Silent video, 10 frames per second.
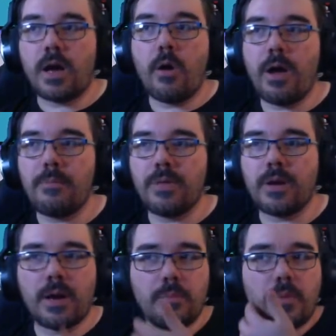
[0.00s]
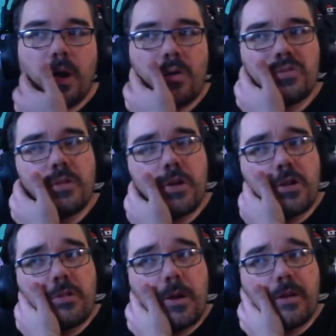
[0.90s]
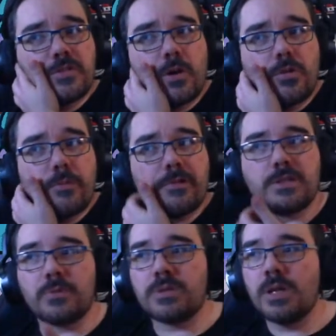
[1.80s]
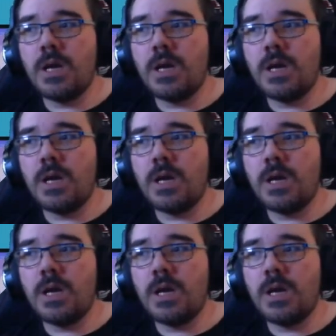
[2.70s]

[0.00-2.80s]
OM, the host. The third of the monoliths hold of the principles.